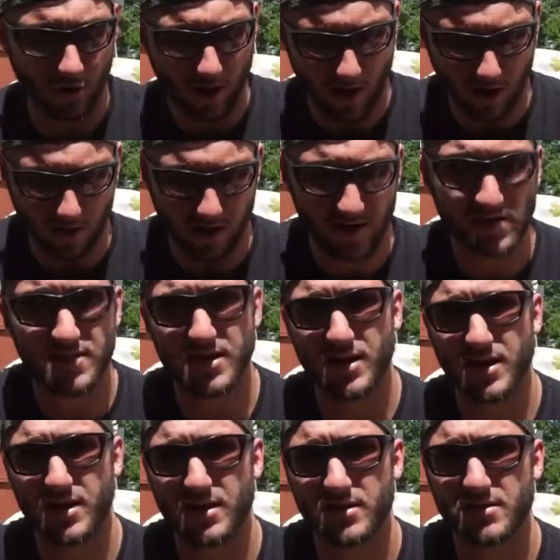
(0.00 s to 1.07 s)
how easy it
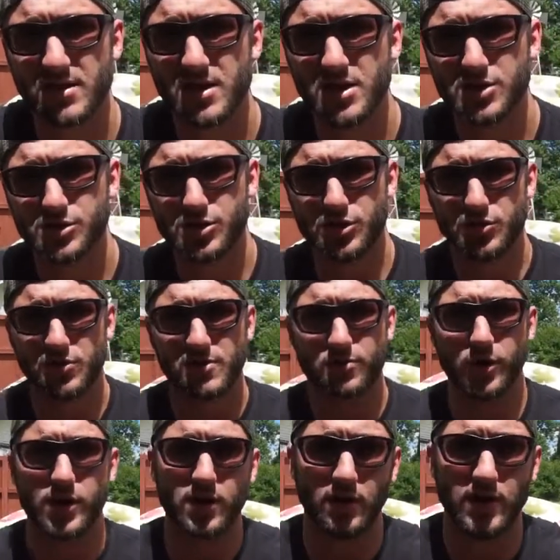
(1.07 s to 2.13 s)
is to
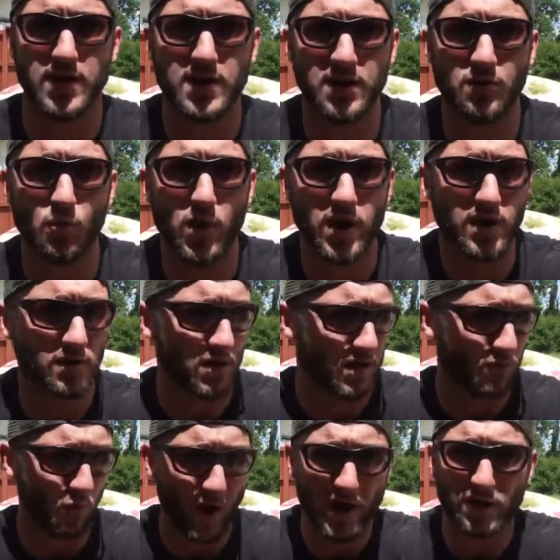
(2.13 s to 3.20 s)
spring a leak in wait
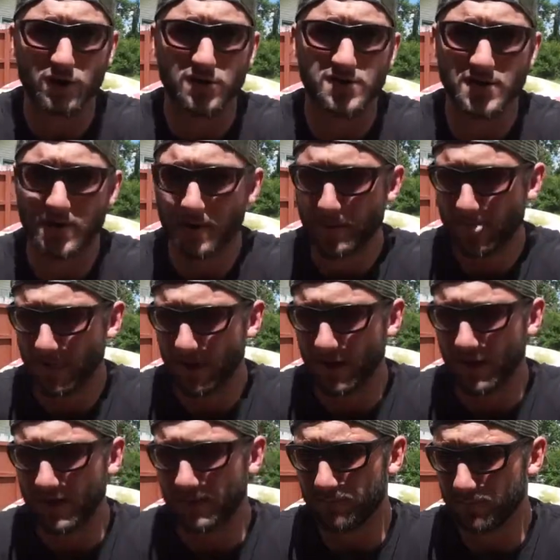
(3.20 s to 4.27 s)
in waders.
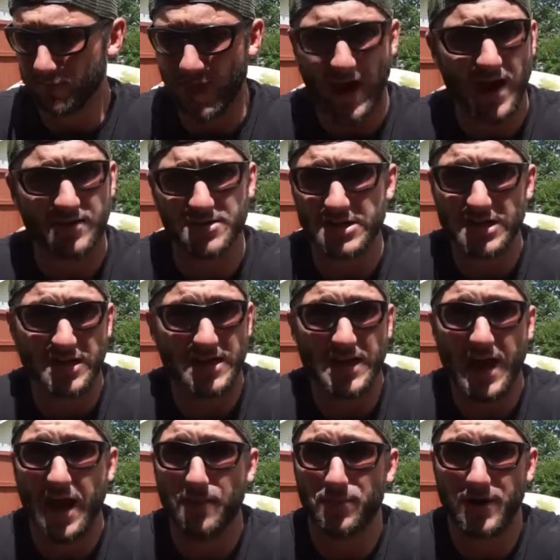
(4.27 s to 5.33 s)
Uh, the accident can
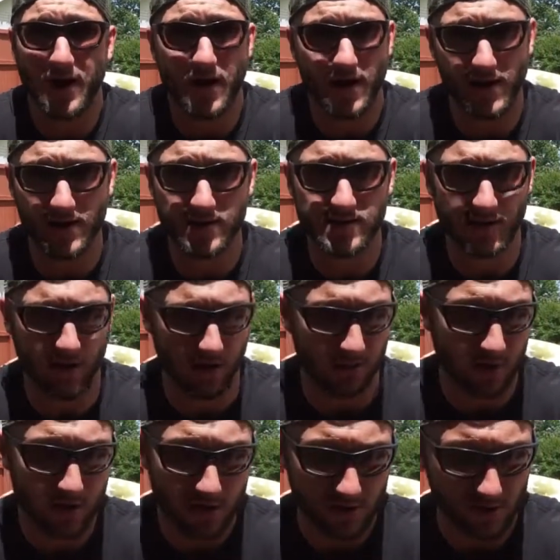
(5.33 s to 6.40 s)
happen at any time.
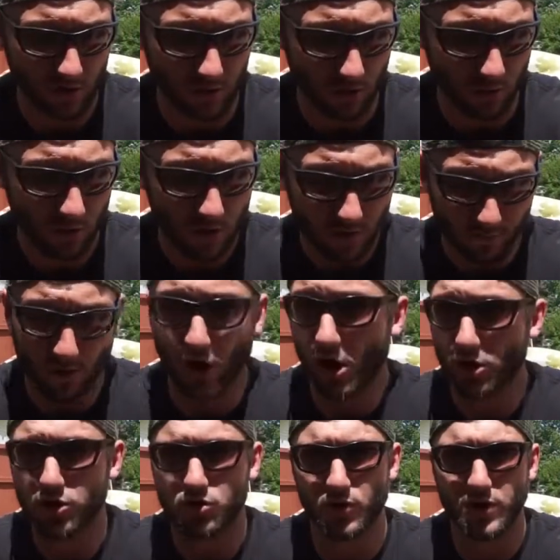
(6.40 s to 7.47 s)
So for one
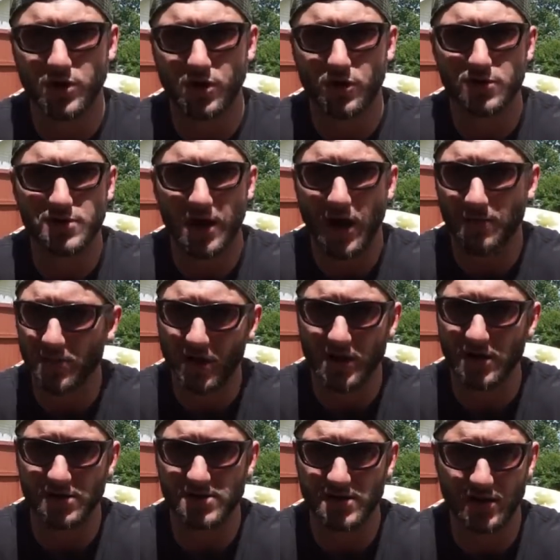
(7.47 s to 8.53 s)
hundred twenty dollars, I'm not
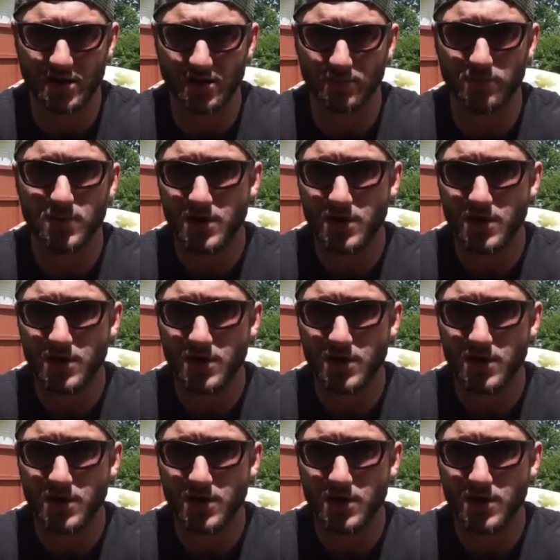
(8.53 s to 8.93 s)
gonna stick them